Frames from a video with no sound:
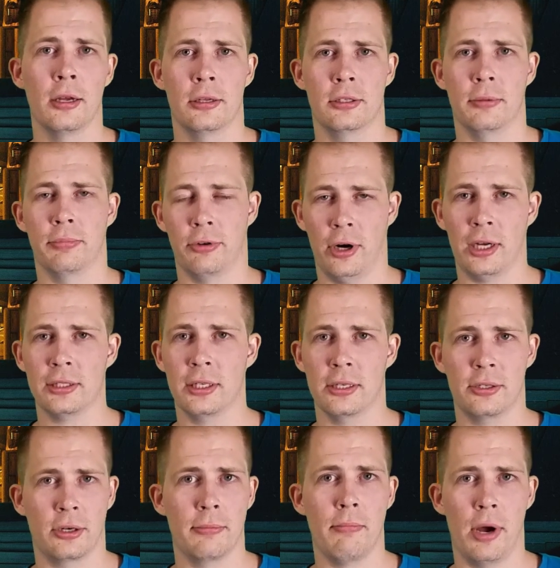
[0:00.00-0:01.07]
to
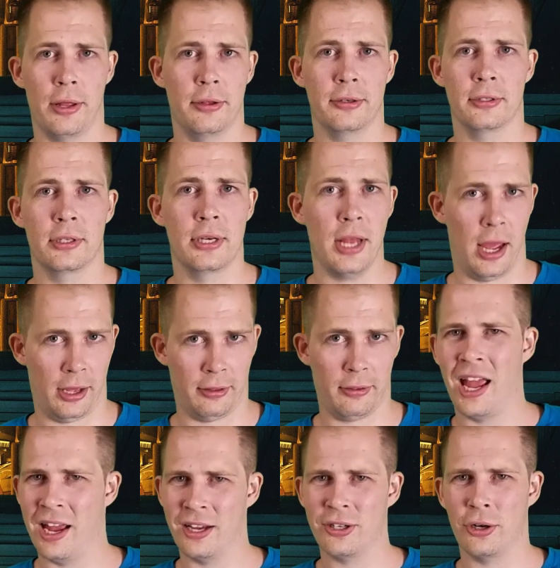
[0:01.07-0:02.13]
process her mother's death
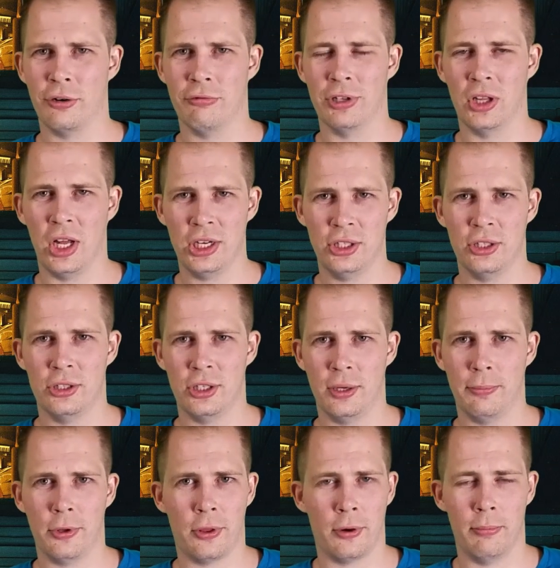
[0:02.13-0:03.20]
and her
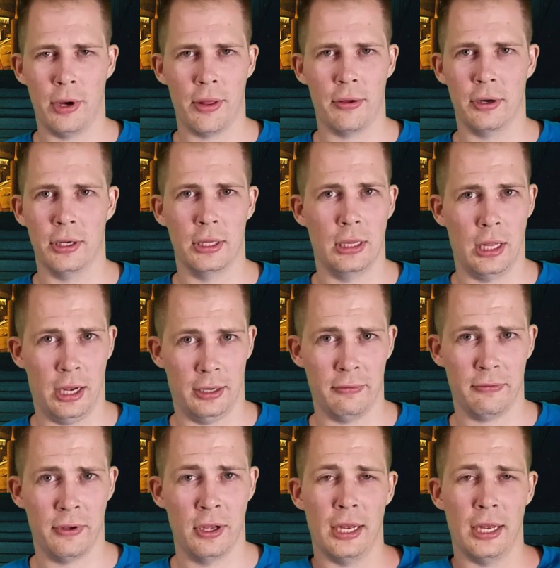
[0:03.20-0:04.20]
relationship with her mother in life,